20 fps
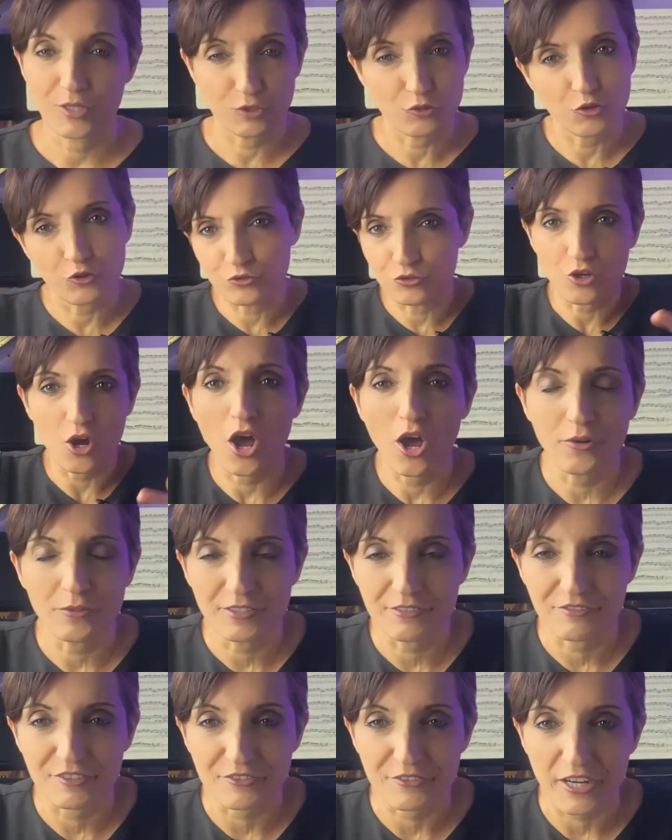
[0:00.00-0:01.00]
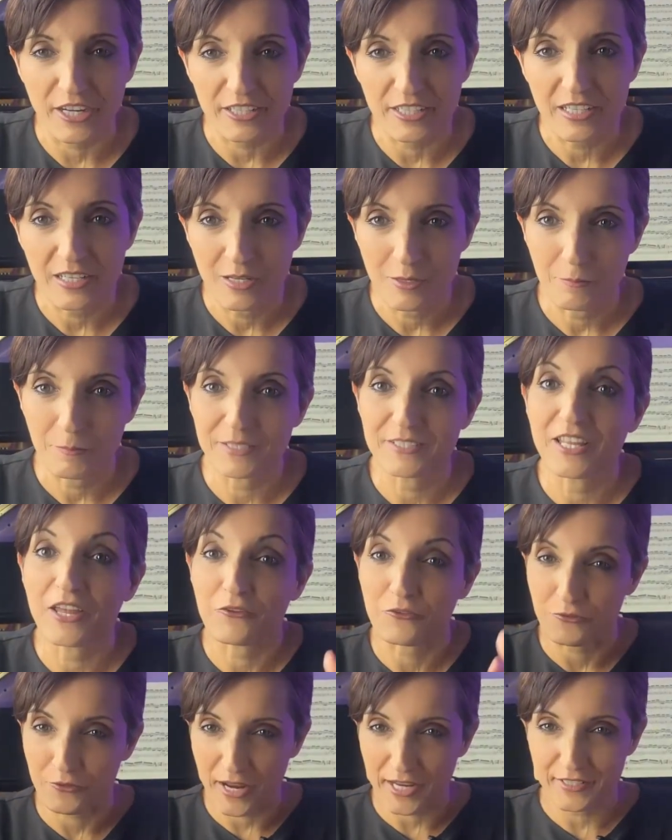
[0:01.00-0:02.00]
don't own a Ferrari, but
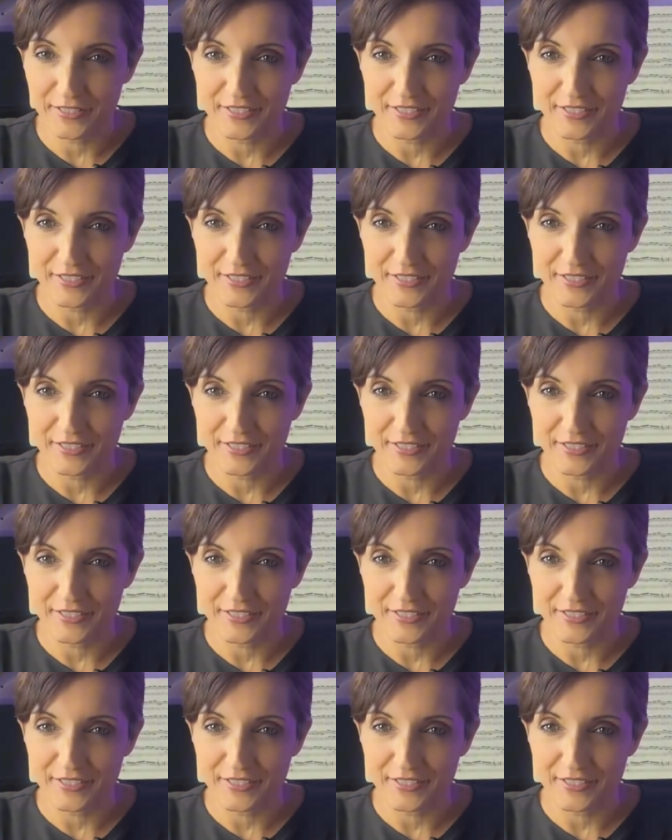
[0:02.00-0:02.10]
they rent